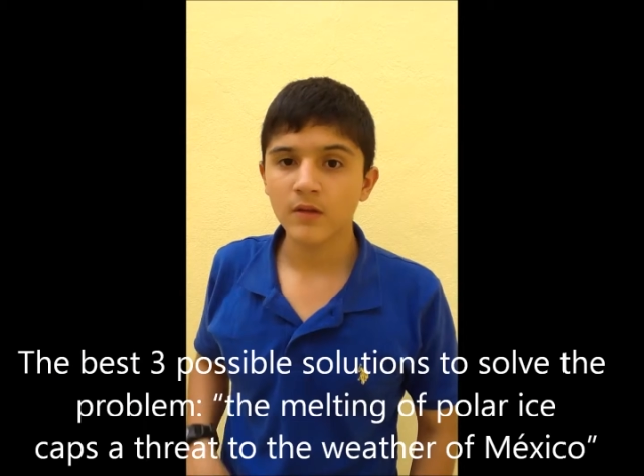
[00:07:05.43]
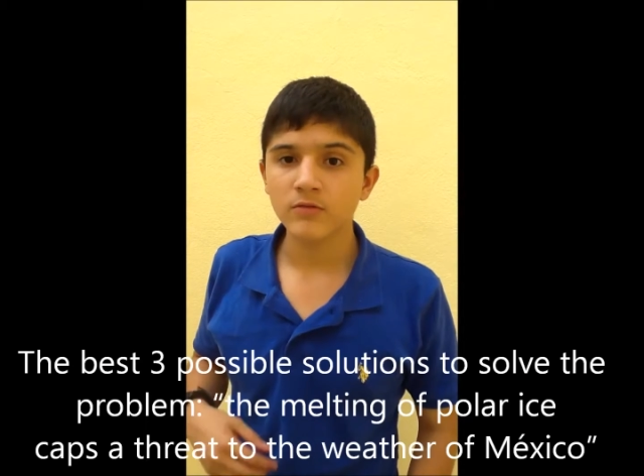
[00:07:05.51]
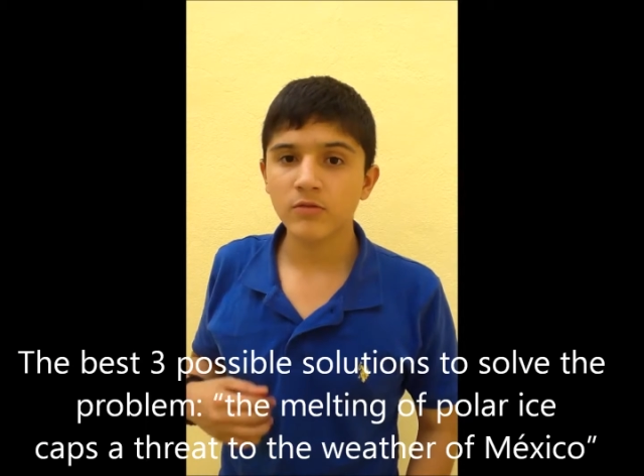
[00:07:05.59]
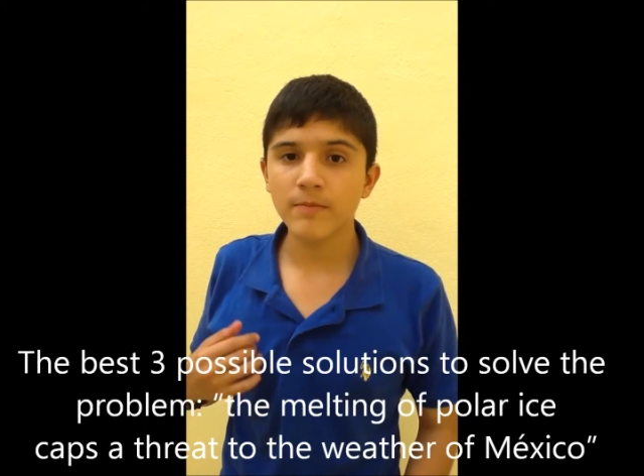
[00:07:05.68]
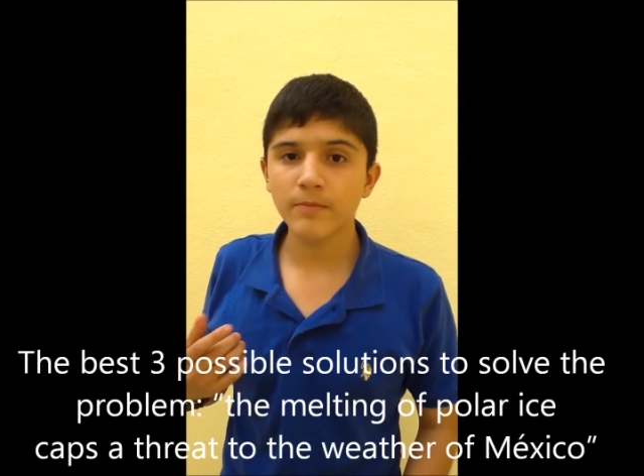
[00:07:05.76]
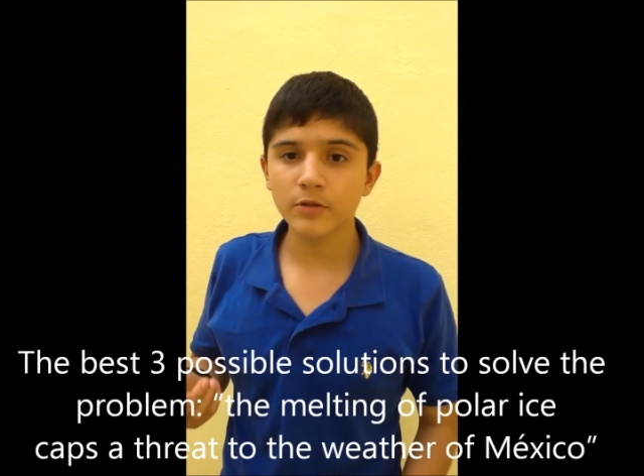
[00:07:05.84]

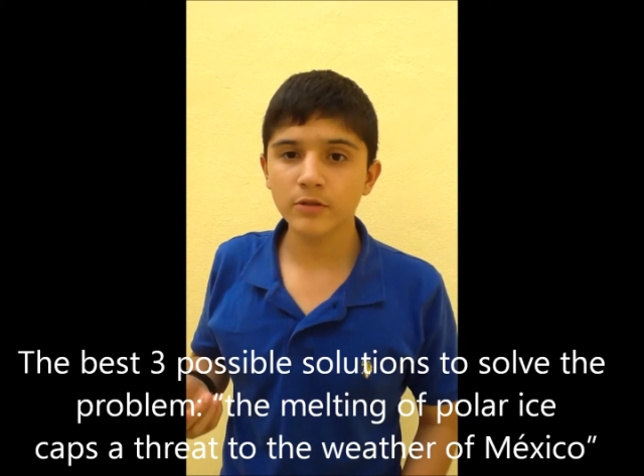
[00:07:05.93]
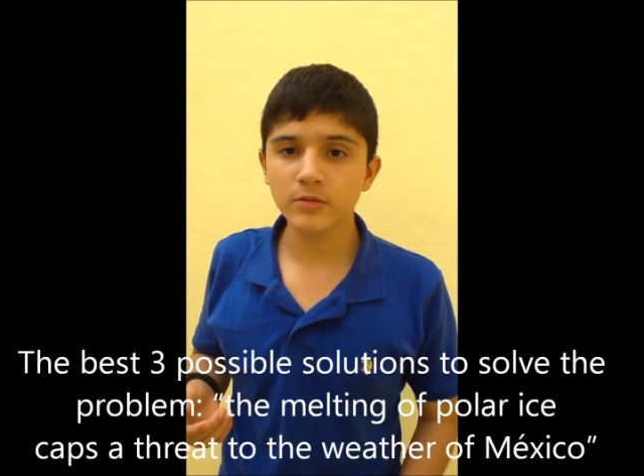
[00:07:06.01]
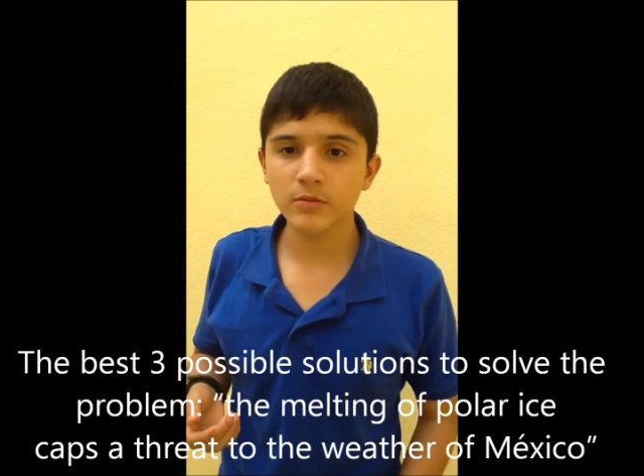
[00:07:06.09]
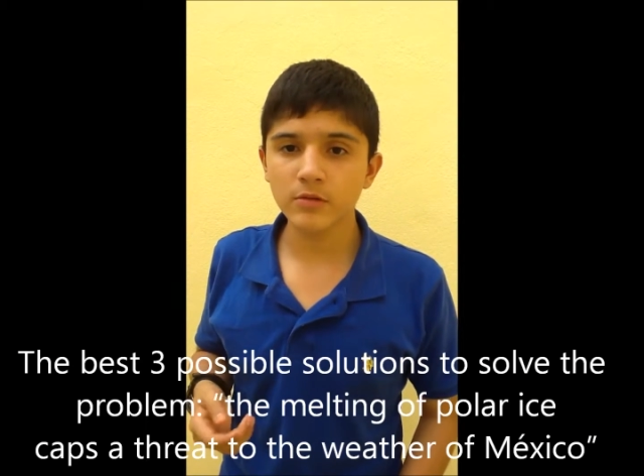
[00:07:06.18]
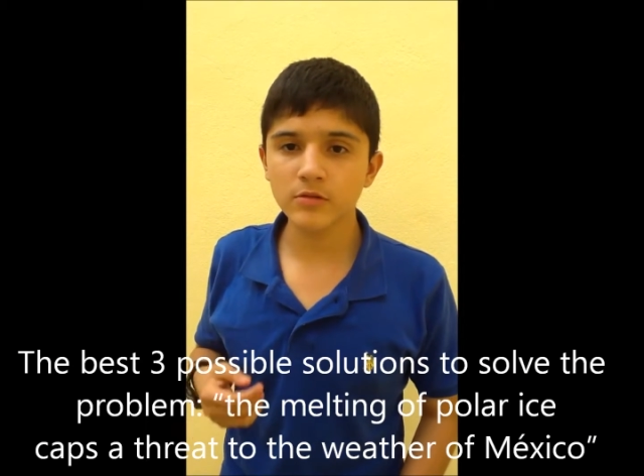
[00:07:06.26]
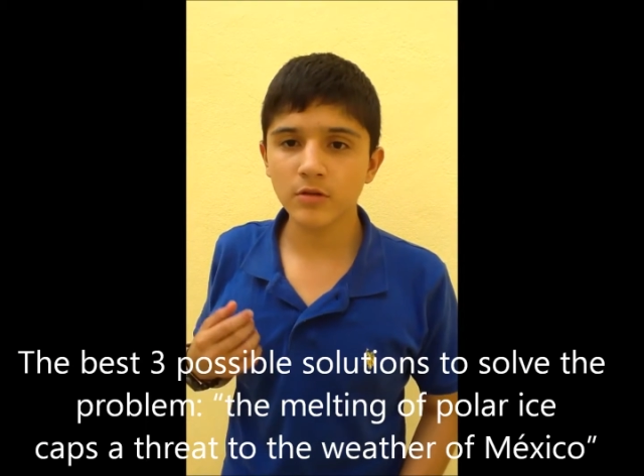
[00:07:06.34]
Three
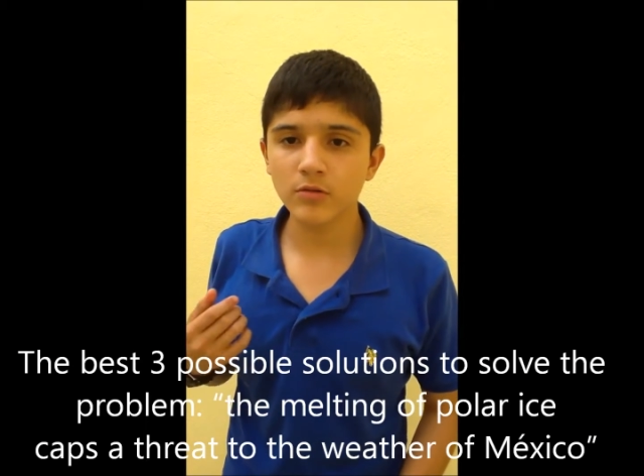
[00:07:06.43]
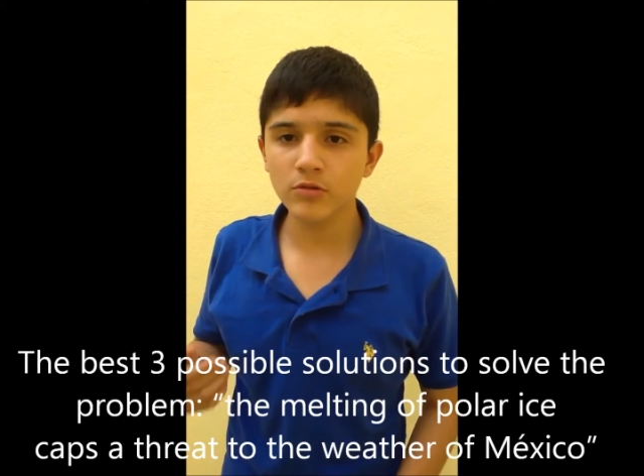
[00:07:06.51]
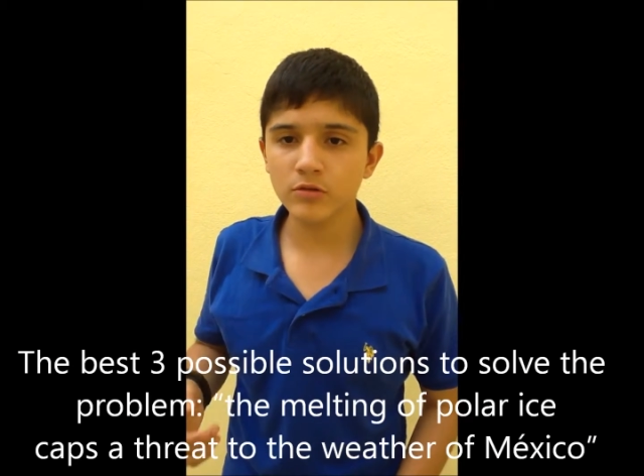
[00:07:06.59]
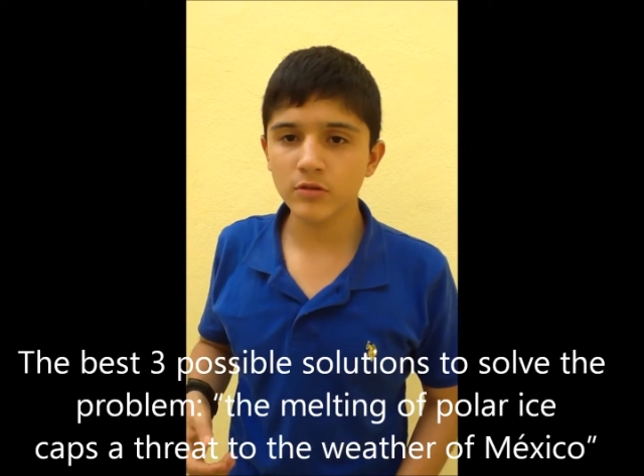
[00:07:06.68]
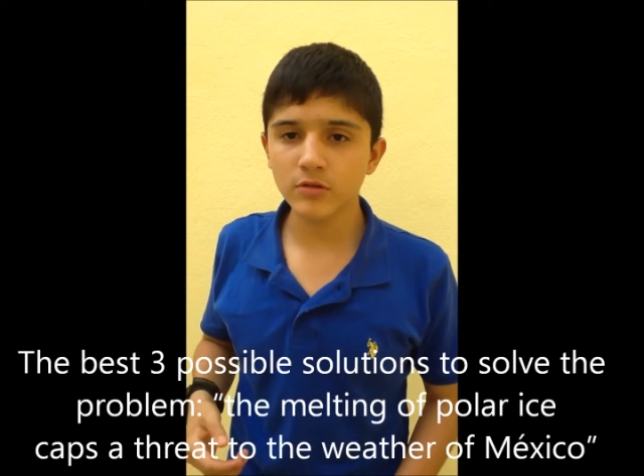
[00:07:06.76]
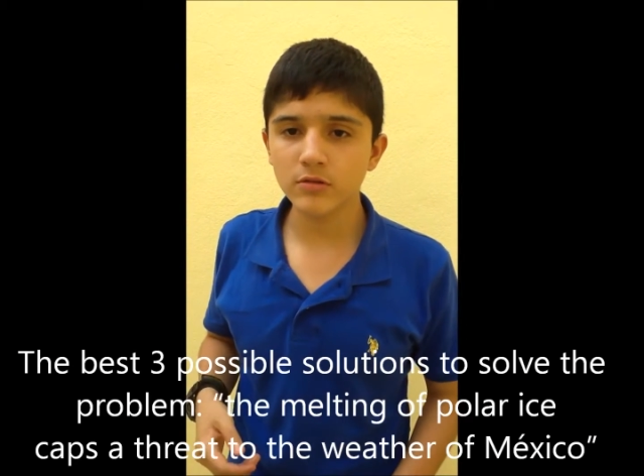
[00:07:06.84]
possible
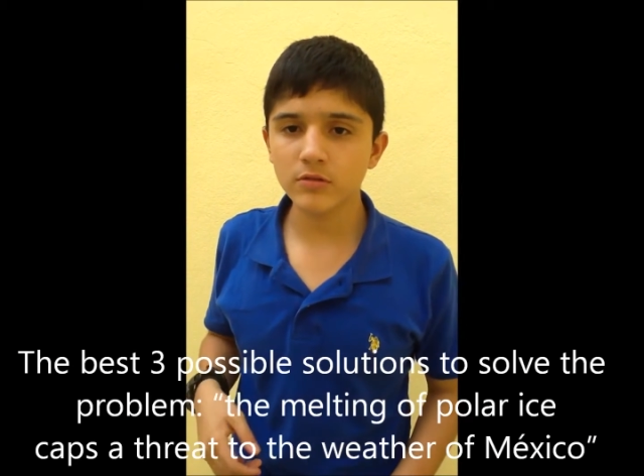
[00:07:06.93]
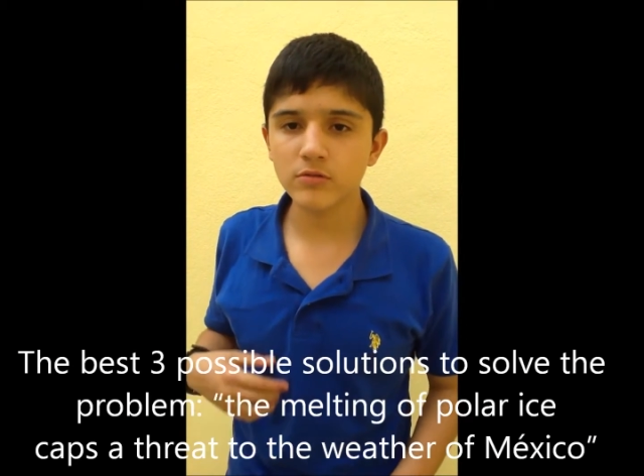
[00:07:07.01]
solutions